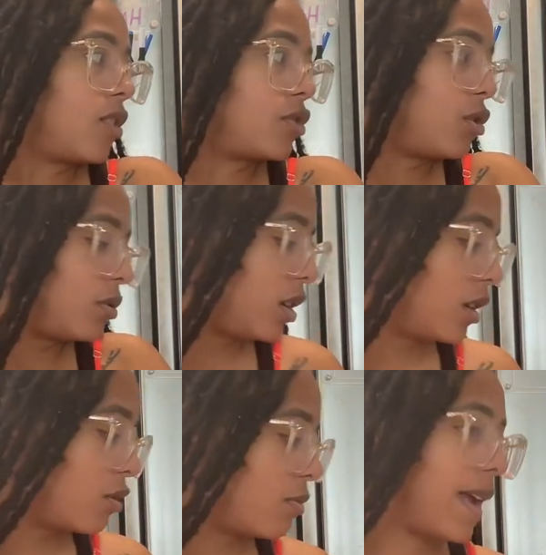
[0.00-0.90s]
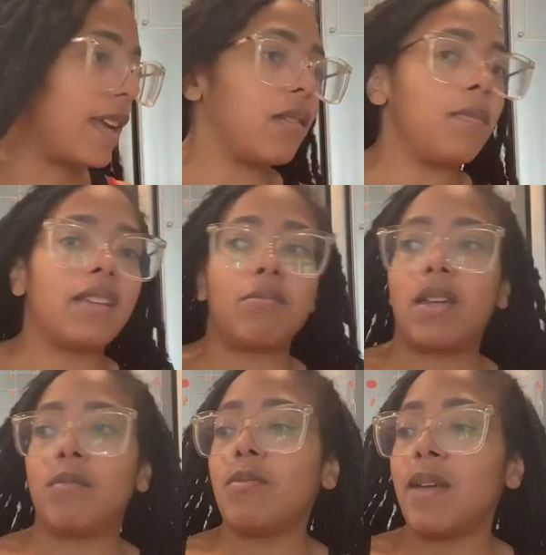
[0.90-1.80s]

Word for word: Don't you look? You're making a mess, ma'am.